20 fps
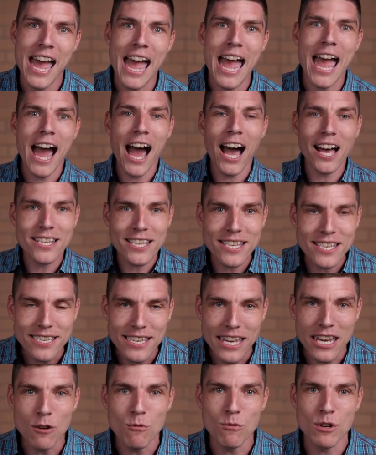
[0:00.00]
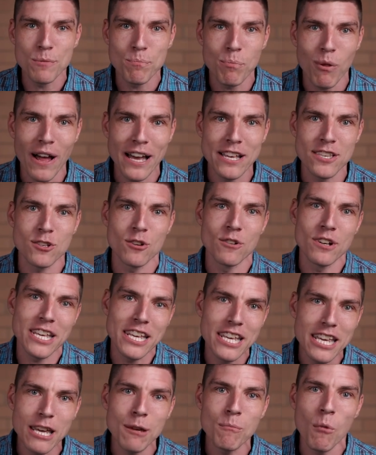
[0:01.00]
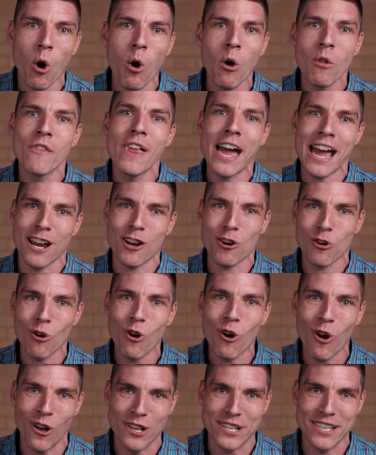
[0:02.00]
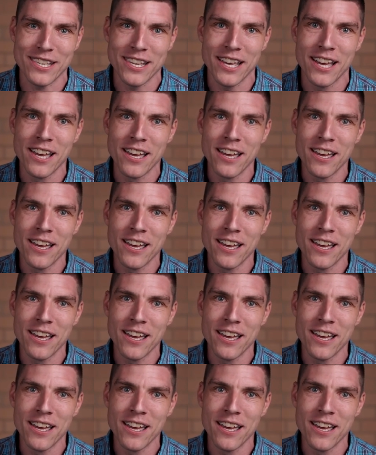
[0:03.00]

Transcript: Our sin was placed on him on that cross,